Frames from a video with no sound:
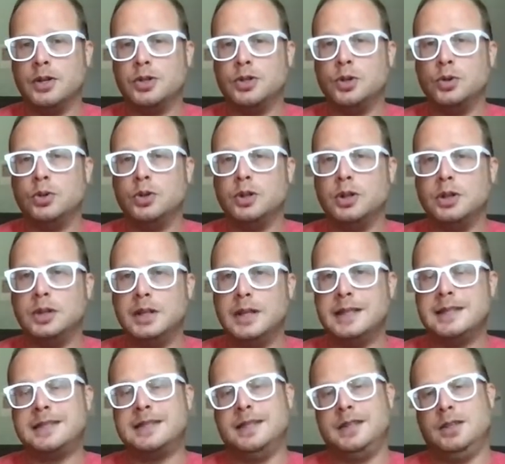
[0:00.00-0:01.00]
to
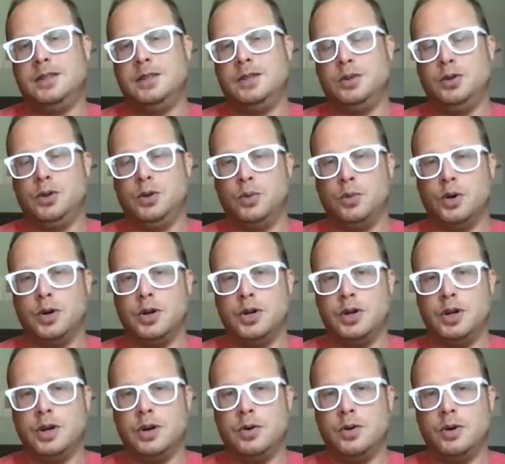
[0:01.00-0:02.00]
listen to the word
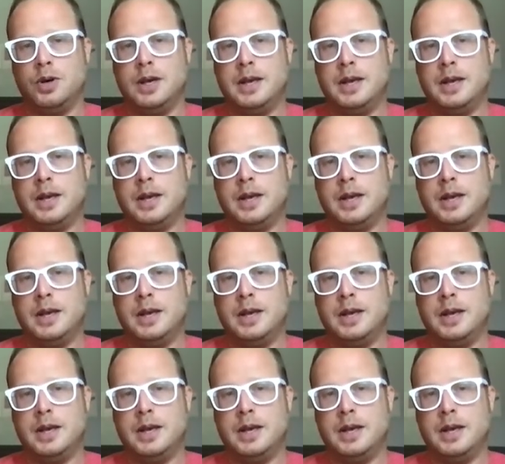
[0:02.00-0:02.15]
no